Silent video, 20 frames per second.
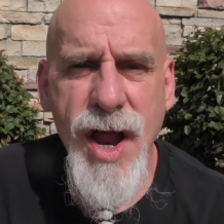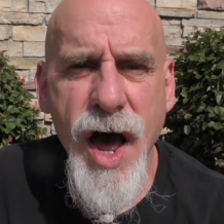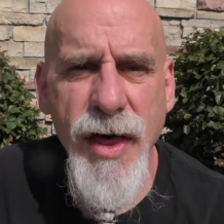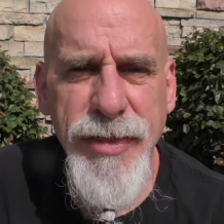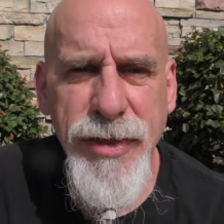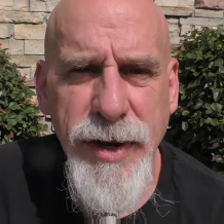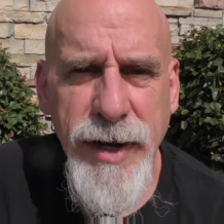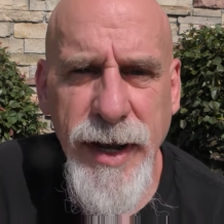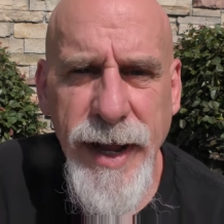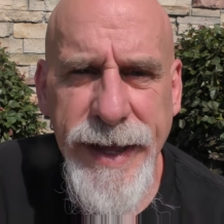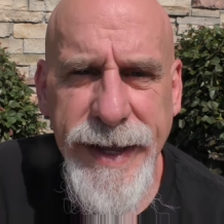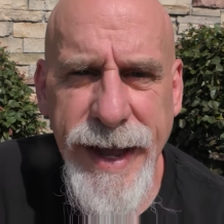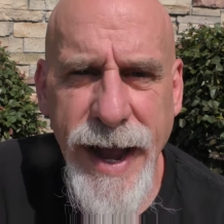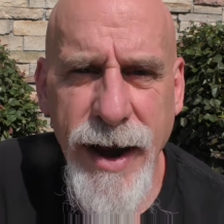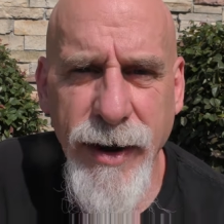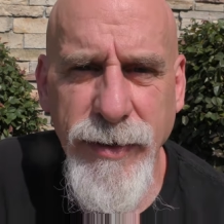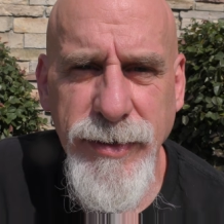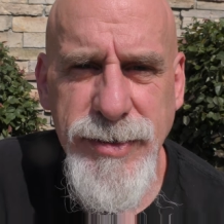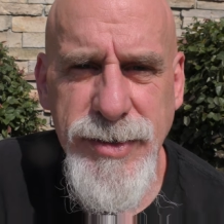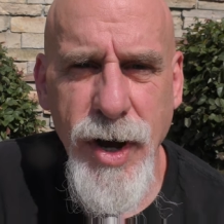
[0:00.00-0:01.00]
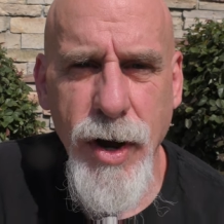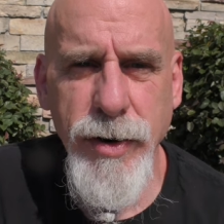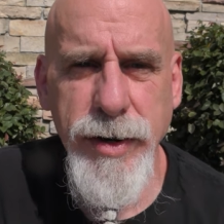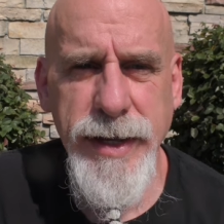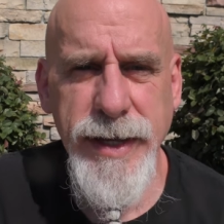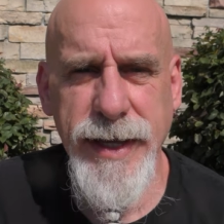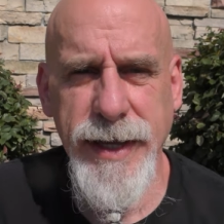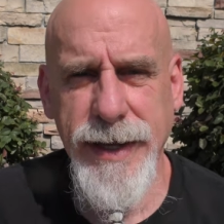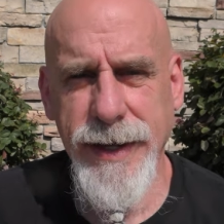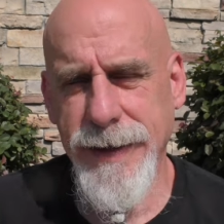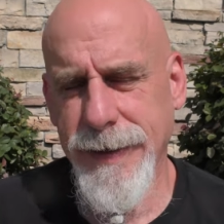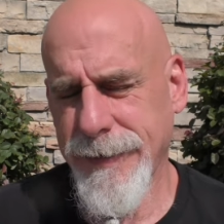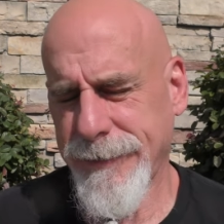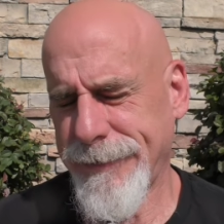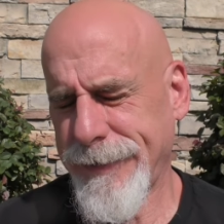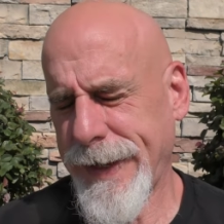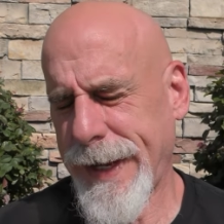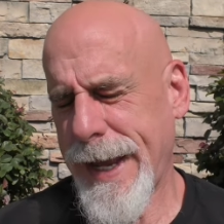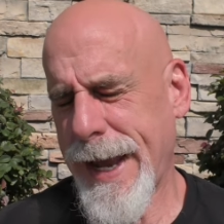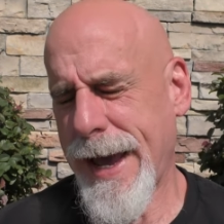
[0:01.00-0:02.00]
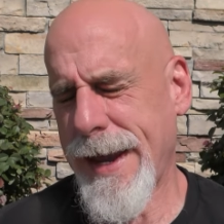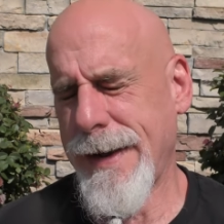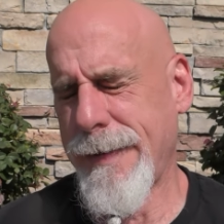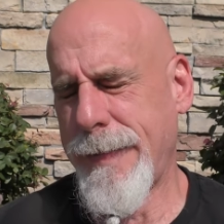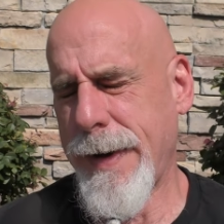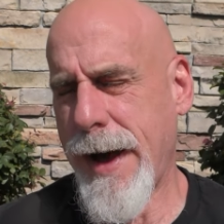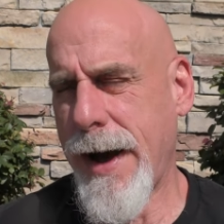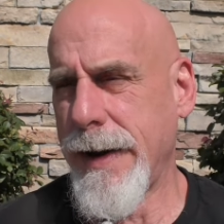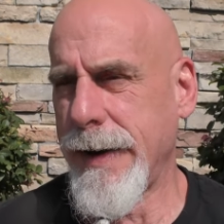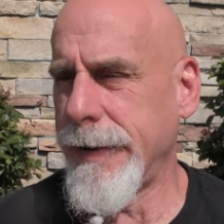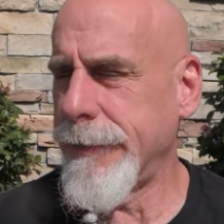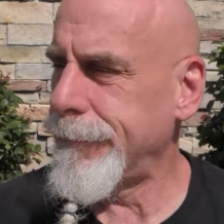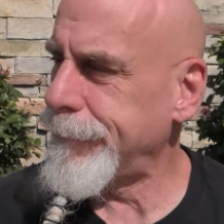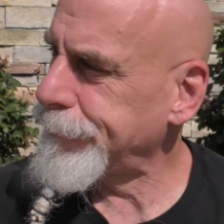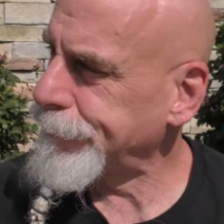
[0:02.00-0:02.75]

Nothing like Arizona heat. Forget about it.